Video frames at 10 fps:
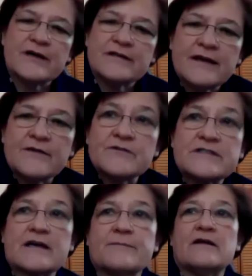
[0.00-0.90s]
I know it's
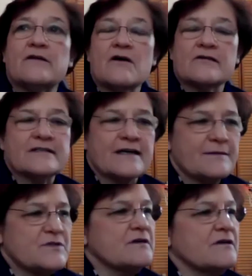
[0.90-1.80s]
taken me a long
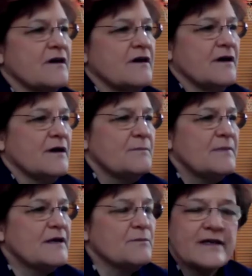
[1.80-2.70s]
time to
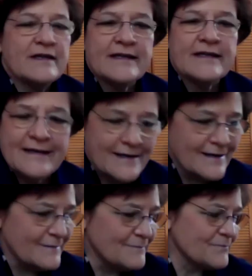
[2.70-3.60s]
be completely
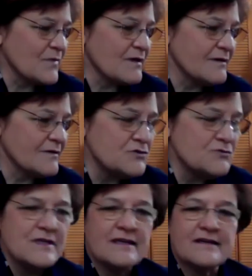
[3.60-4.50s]

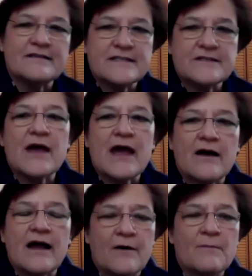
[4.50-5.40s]
tuned in to
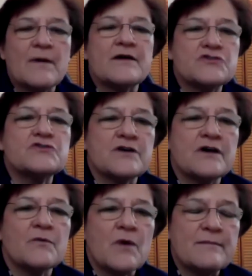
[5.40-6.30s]
how much
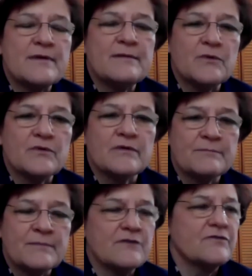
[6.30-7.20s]
white people
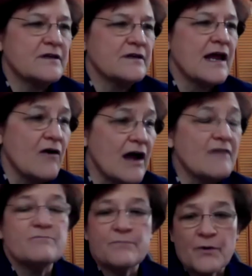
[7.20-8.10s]
benefit, how
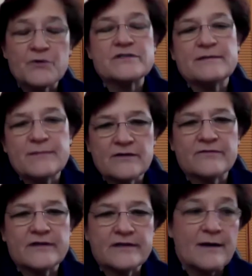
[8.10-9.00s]
I've personally
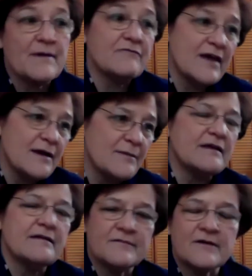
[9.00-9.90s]
benefited, how my
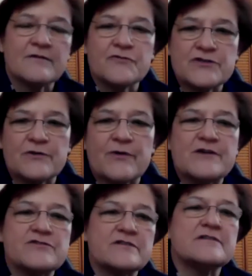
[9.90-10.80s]
family for
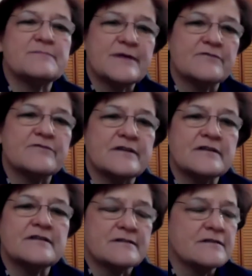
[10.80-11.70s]
generations
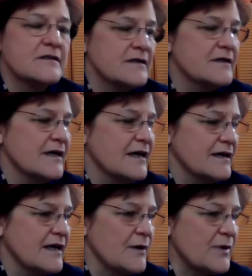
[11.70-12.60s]
benefited,
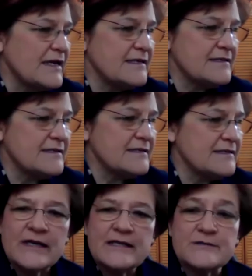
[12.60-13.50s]
and we need
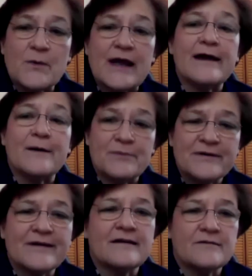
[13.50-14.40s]
to wake up
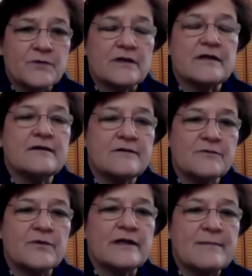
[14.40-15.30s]
and
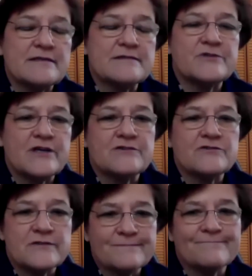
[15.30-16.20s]
really make some
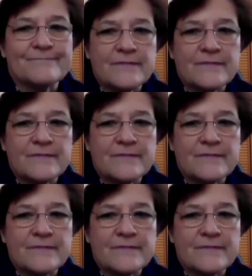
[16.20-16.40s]
changes.